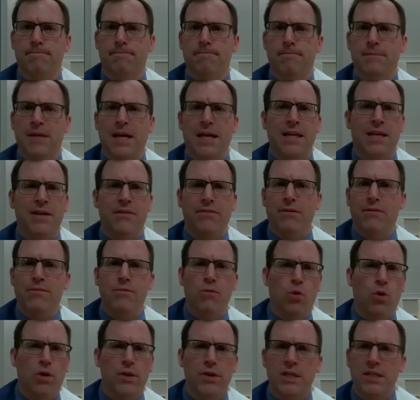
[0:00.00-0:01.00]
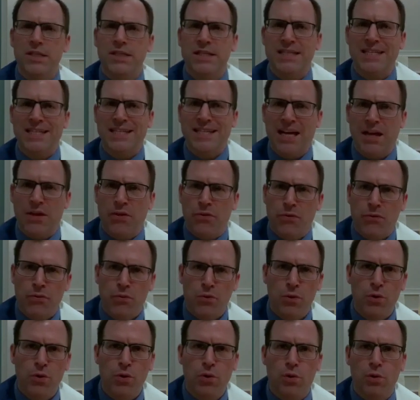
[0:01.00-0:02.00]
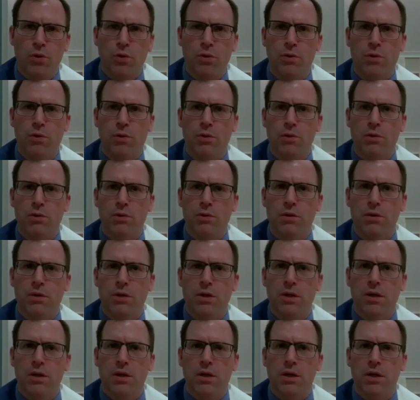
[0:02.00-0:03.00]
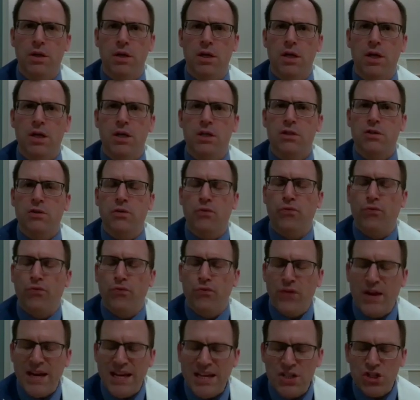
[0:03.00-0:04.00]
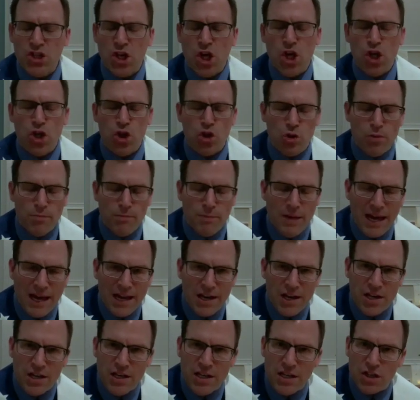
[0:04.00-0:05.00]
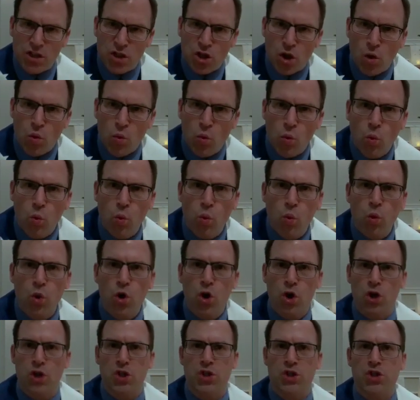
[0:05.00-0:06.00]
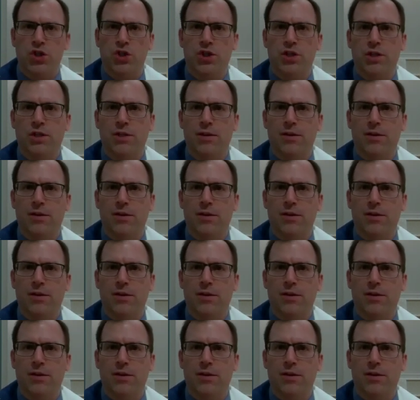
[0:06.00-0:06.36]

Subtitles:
And even more than to get through, to face humanity's worst